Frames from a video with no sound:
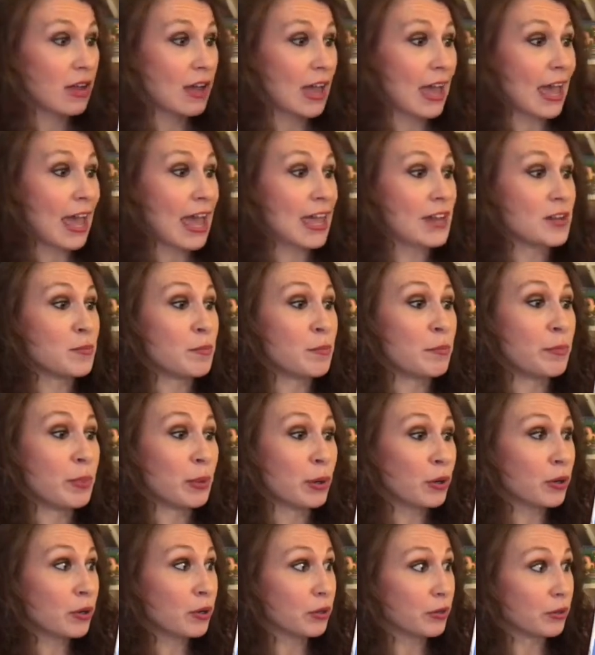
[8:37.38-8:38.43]
And
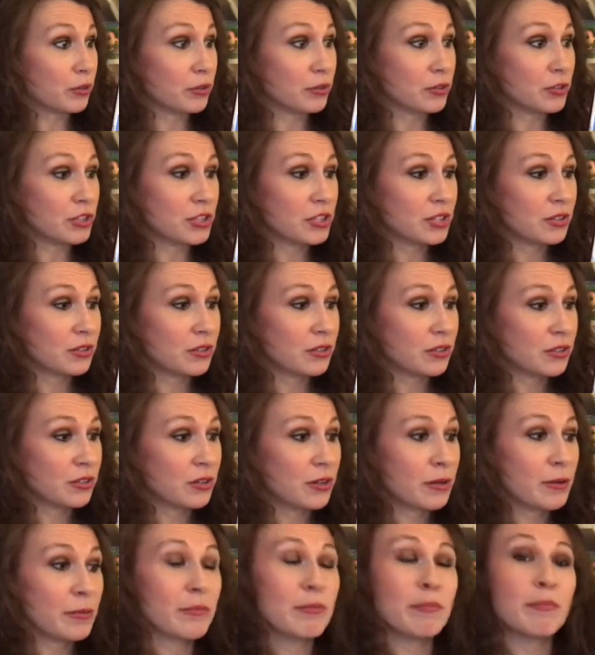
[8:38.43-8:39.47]
burned,
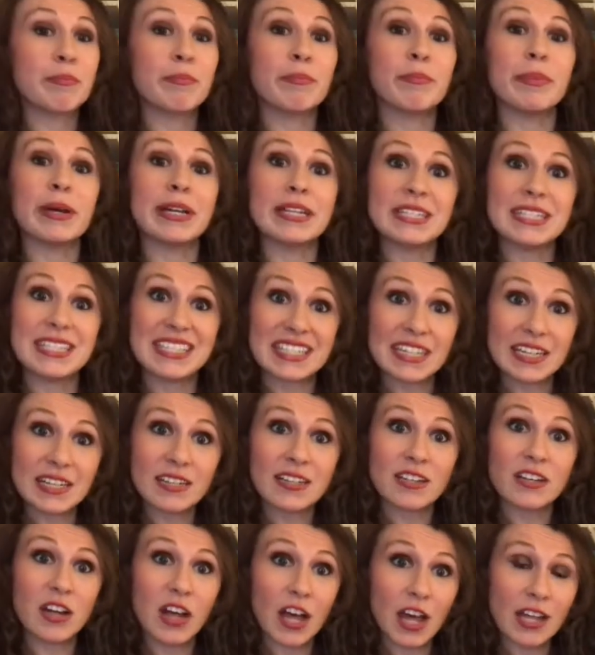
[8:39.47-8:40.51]
but did
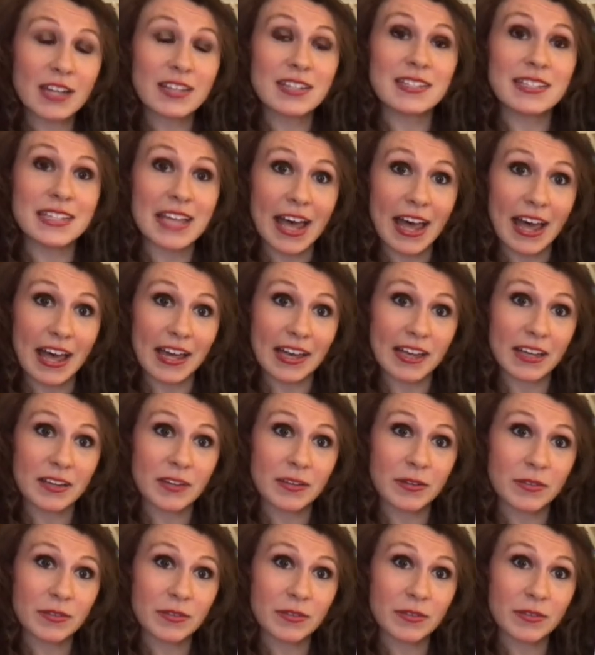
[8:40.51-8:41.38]
not die.